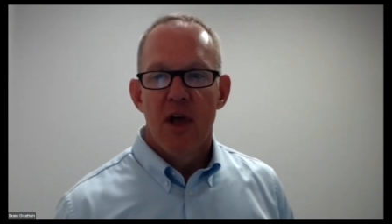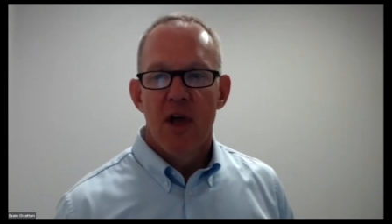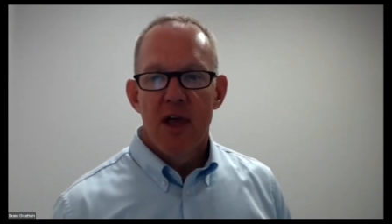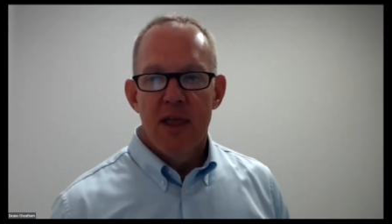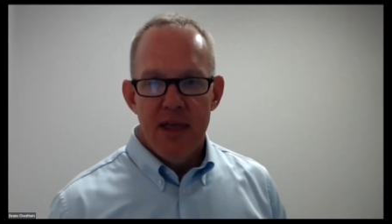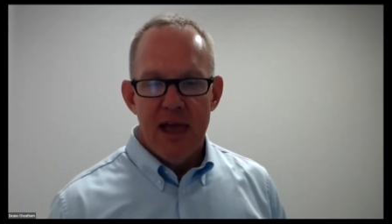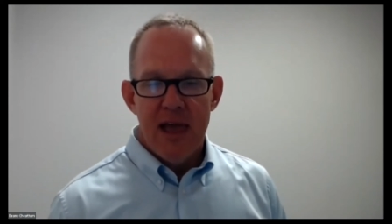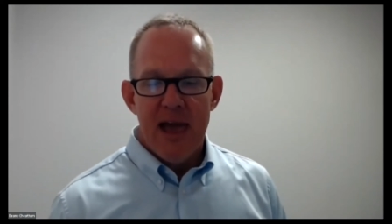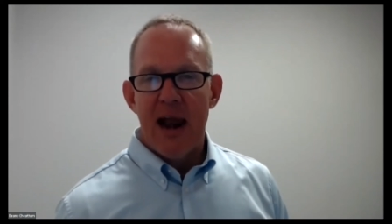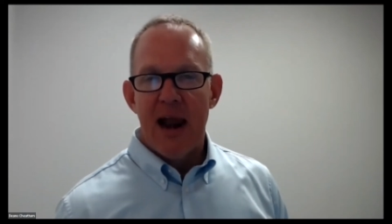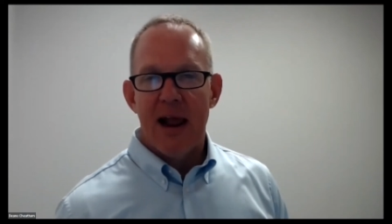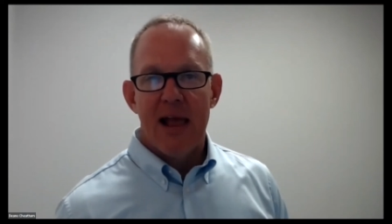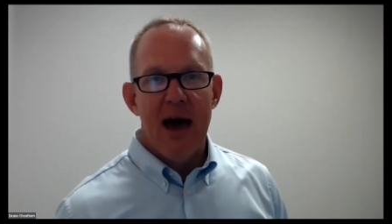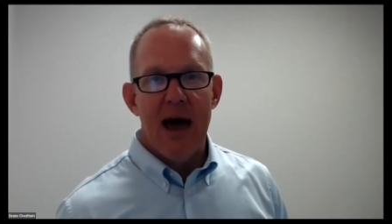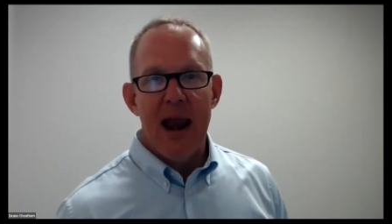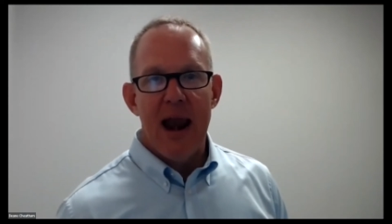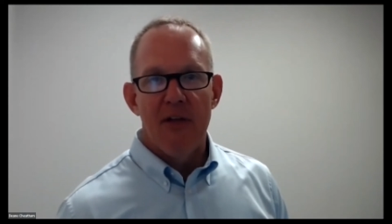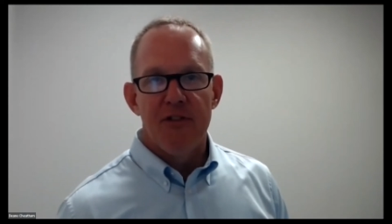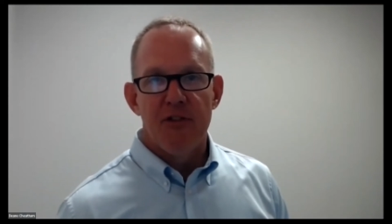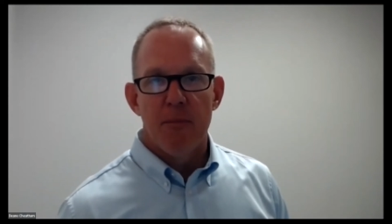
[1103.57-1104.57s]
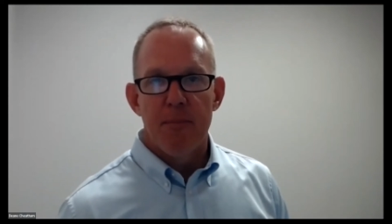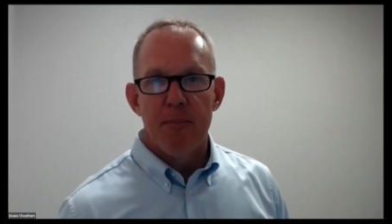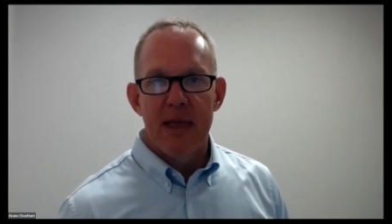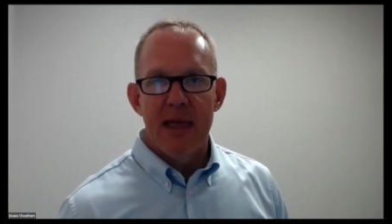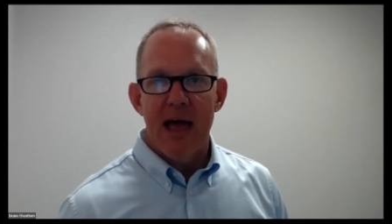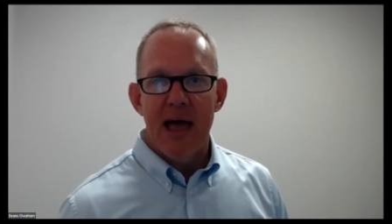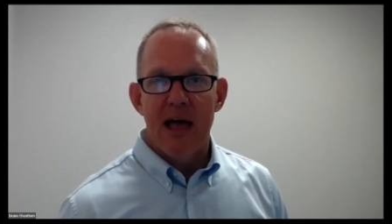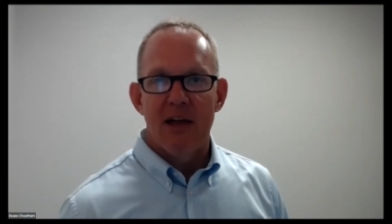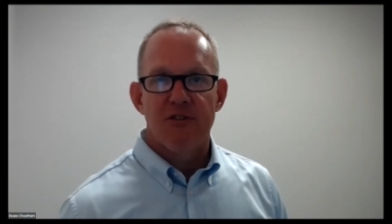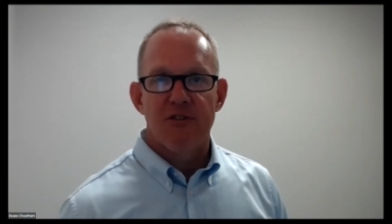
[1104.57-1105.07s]
you got to cut out the
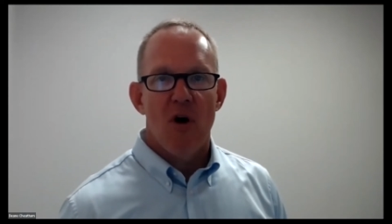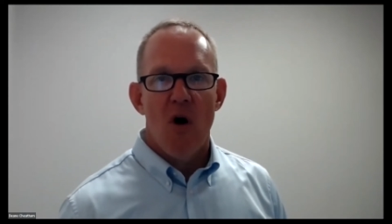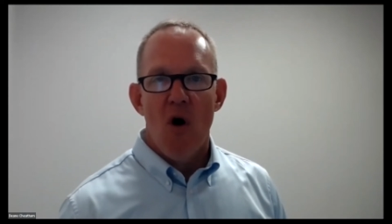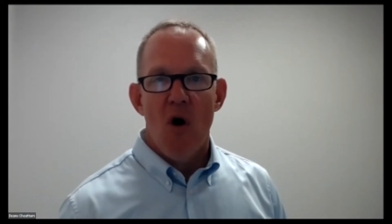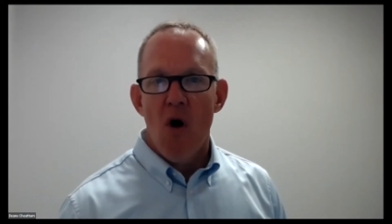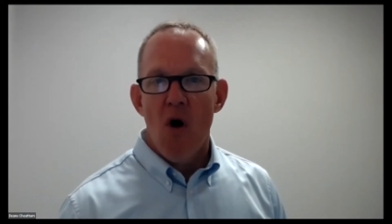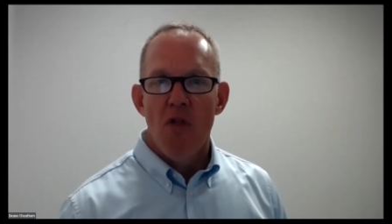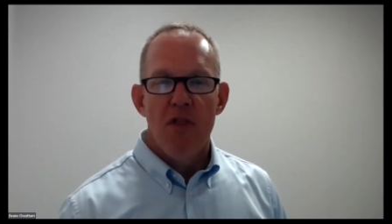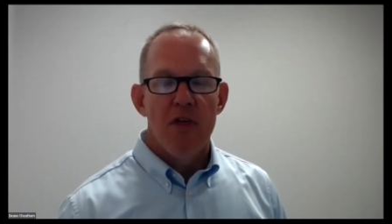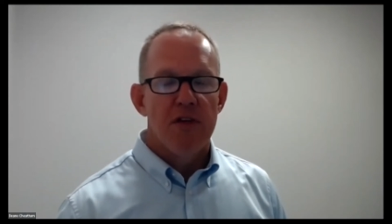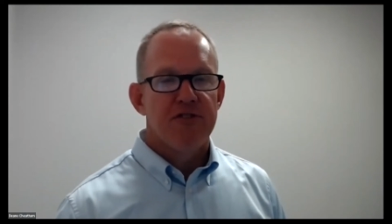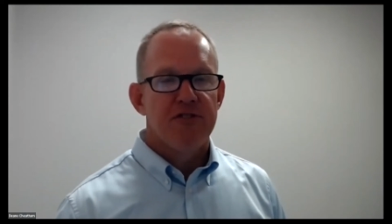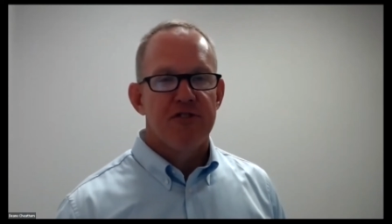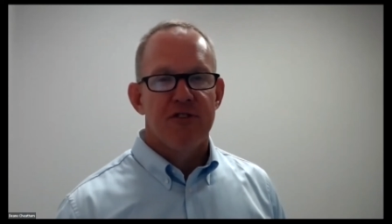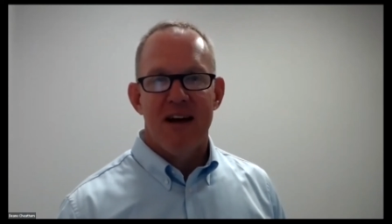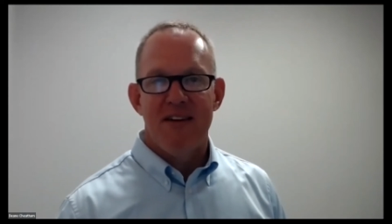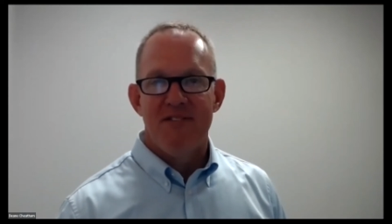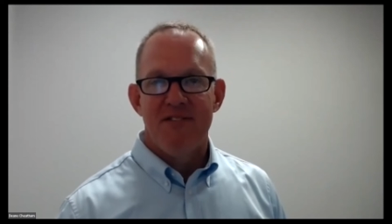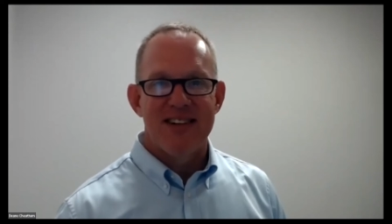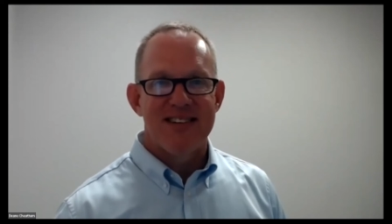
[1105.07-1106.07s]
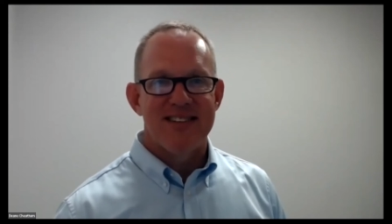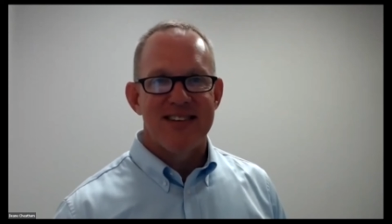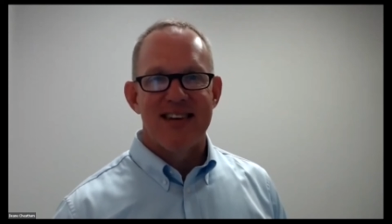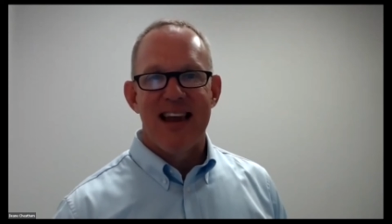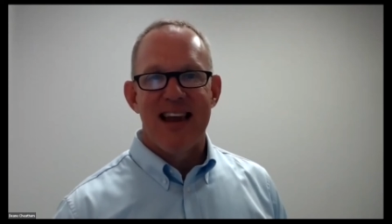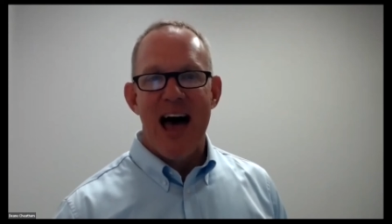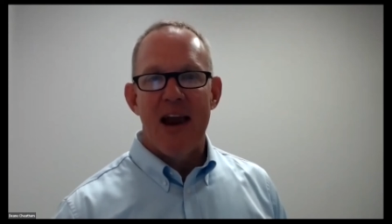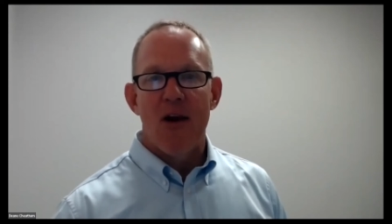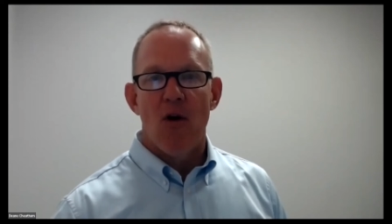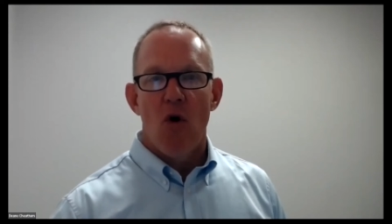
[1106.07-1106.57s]
BS, all the stuff that's
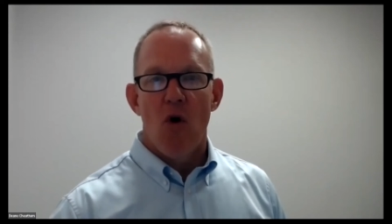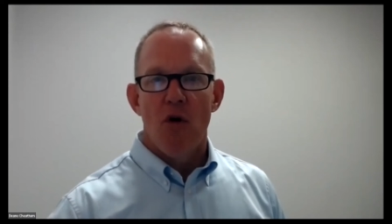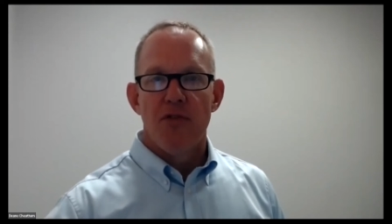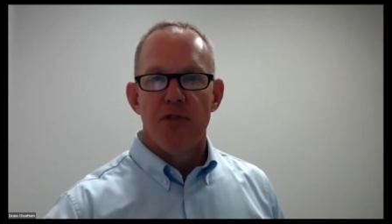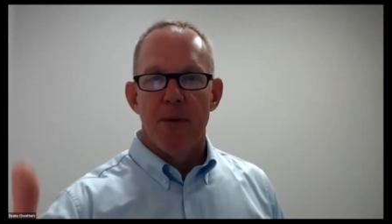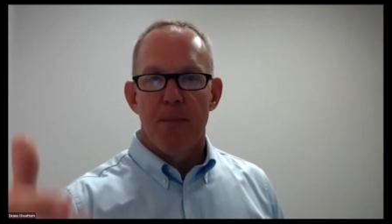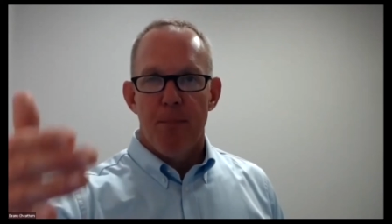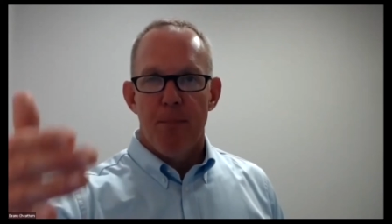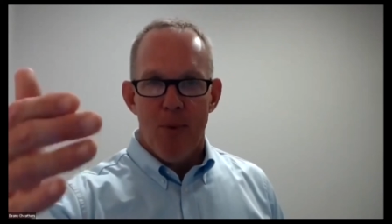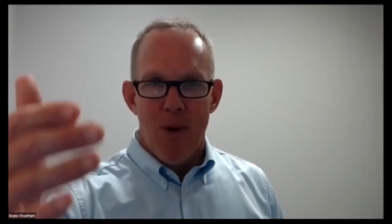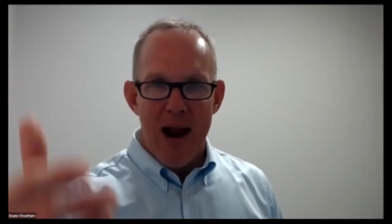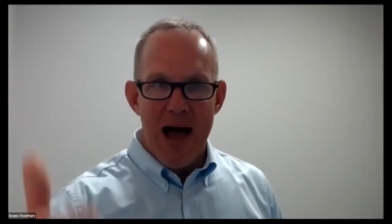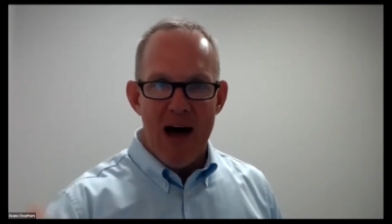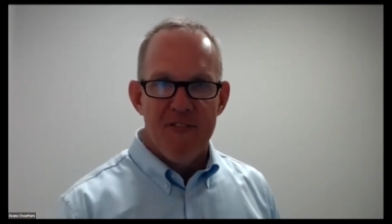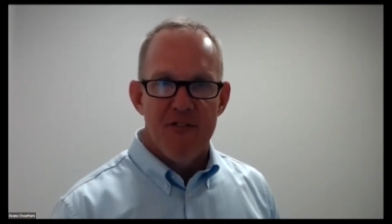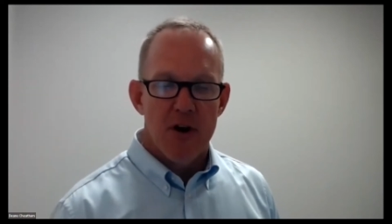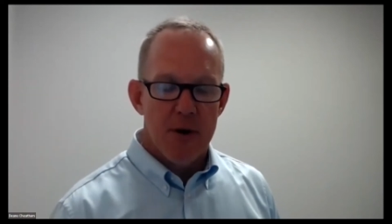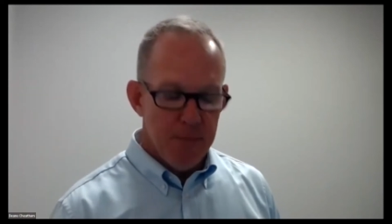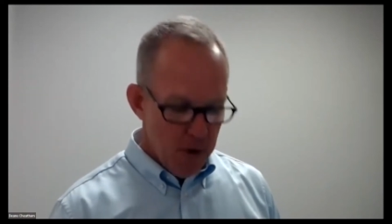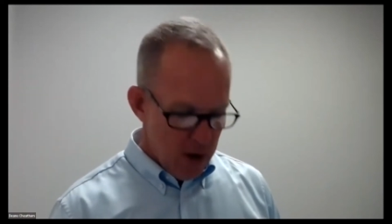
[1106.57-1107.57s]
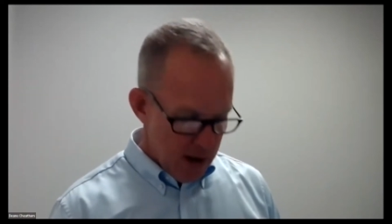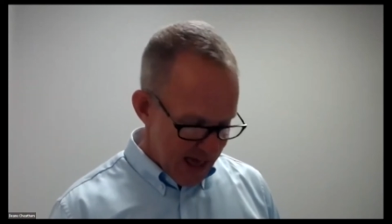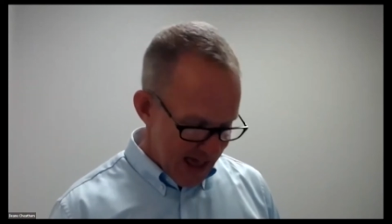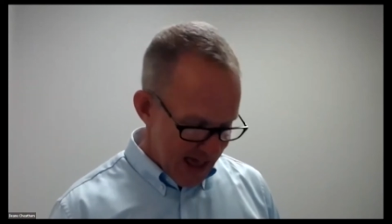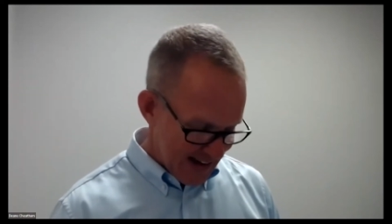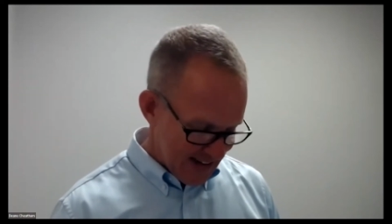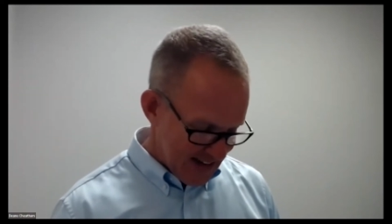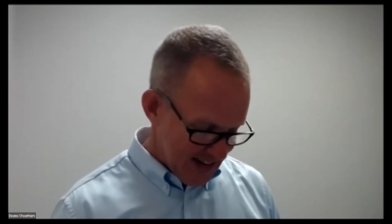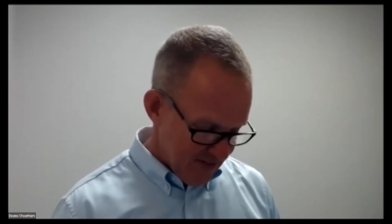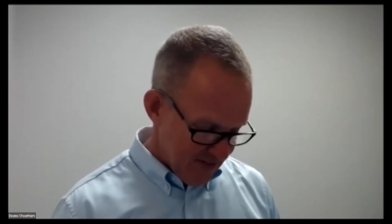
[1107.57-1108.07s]
not on the profitable
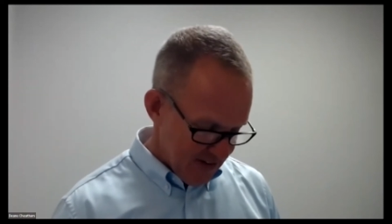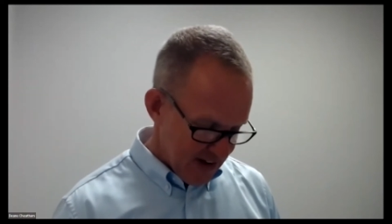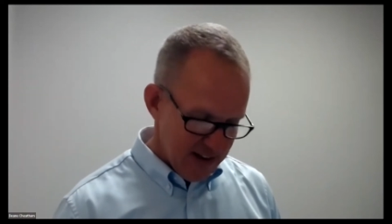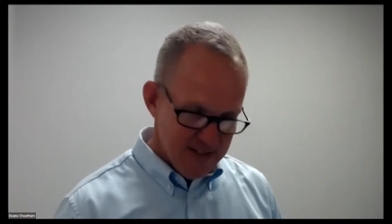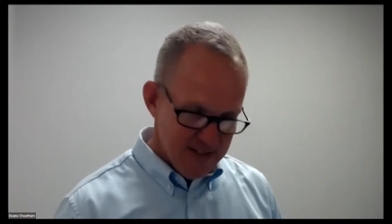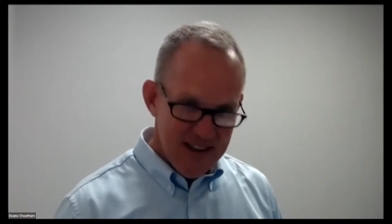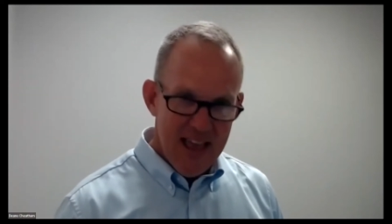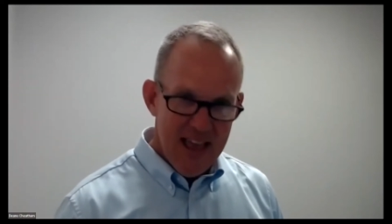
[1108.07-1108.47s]
activities.